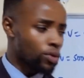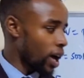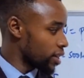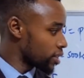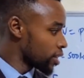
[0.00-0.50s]
do
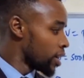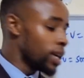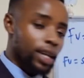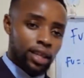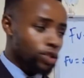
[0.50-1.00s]
that.
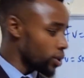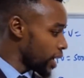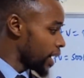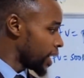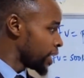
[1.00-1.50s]
And that's
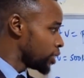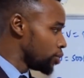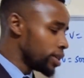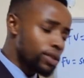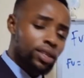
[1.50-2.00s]
why I like
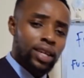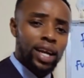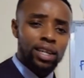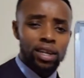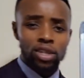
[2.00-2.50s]
doing these
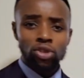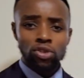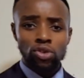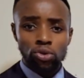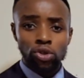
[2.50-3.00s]

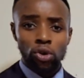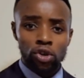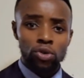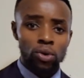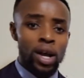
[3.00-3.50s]
calculations, to
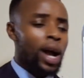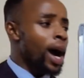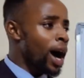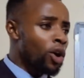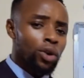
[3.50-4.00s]
show you
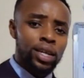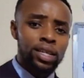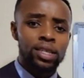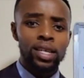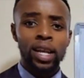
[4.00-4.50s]
how
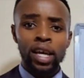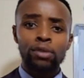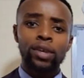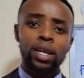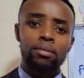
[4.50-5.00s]
easy
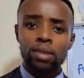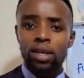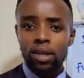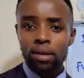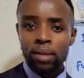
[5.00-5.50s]
life can be.